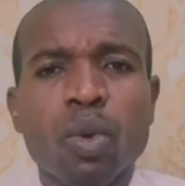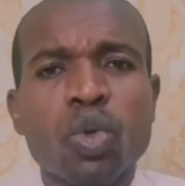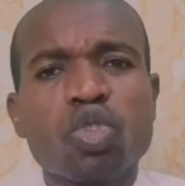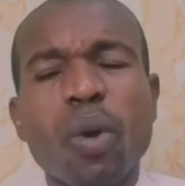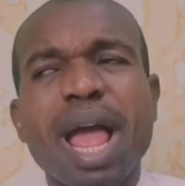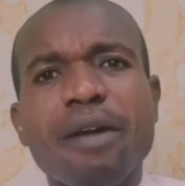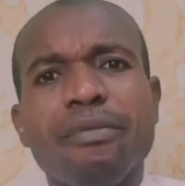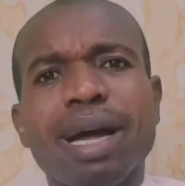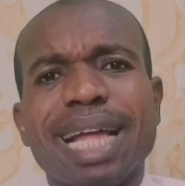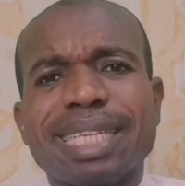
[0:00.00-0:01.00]

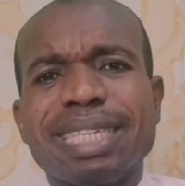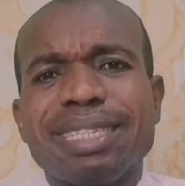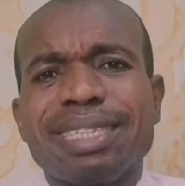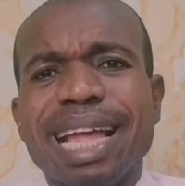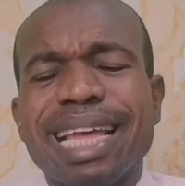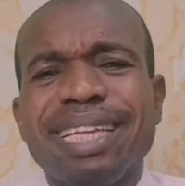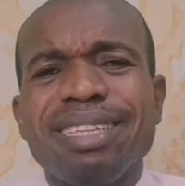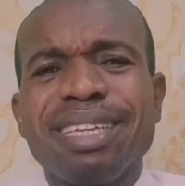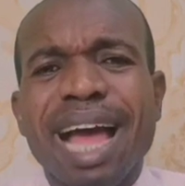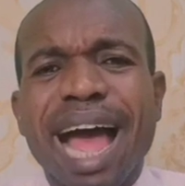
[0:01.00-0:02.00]
whosoever that is
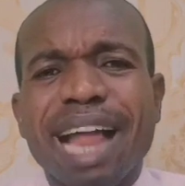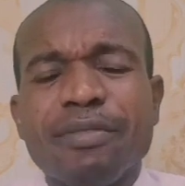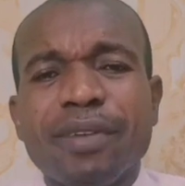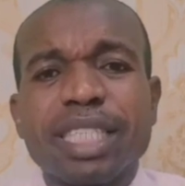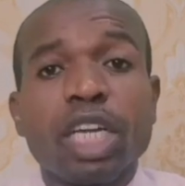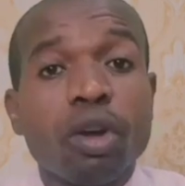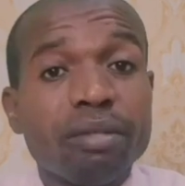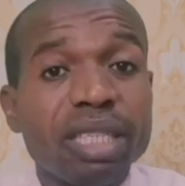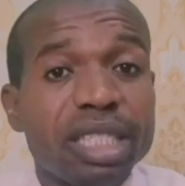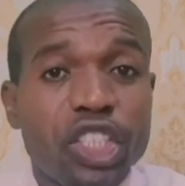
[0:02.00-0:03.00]
taking advantage
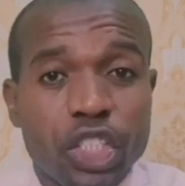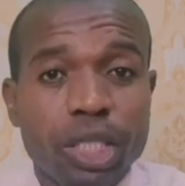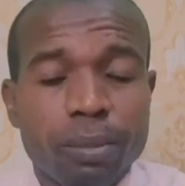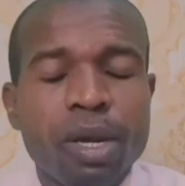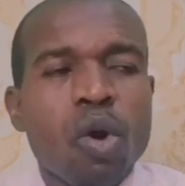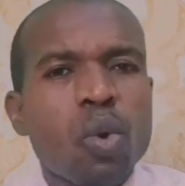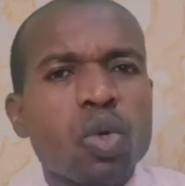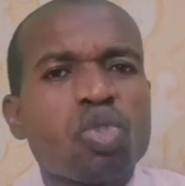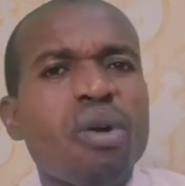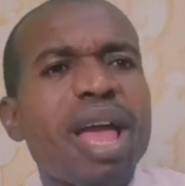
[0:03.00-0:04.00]
of this sheep,
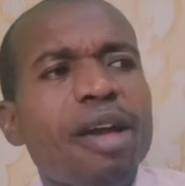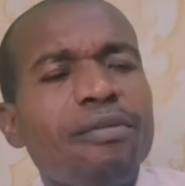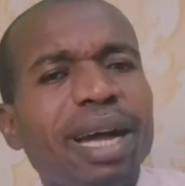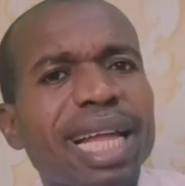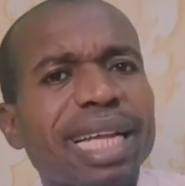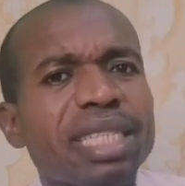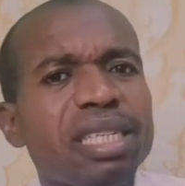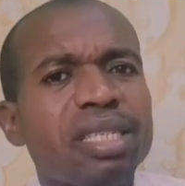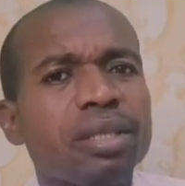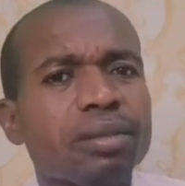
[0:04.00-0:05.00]
whosoever that
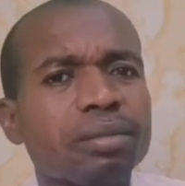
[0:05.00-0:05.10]
is